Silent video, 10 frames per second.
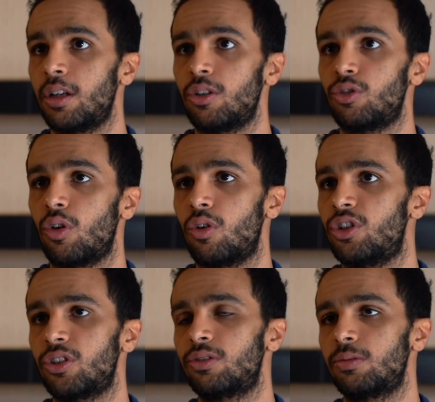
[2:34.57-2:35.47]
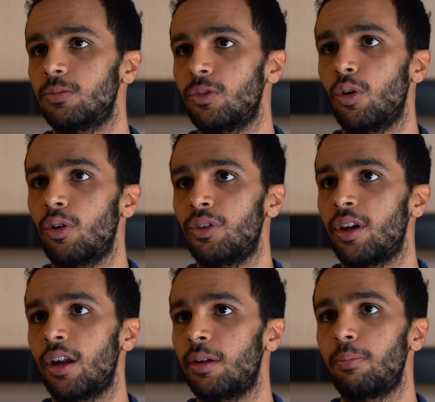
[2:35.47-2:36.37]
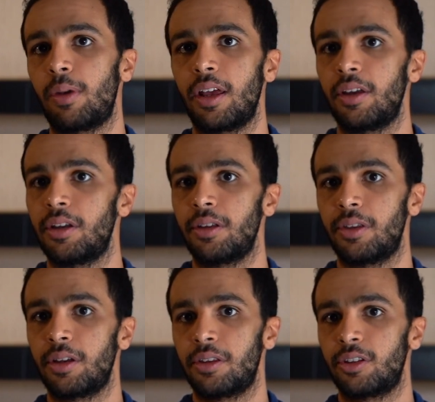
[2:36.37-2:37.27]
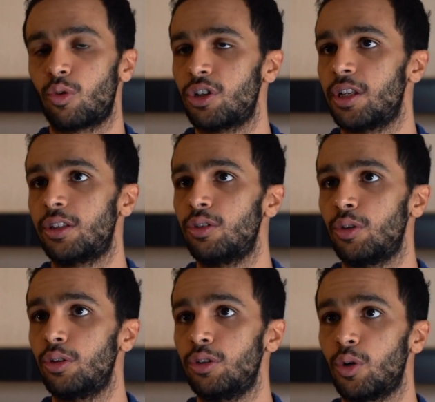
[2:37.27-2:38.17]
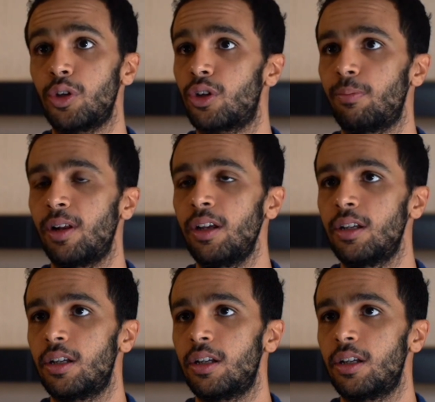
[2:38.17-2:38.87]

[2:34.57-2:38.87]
So just go in there, play the squash that you can play,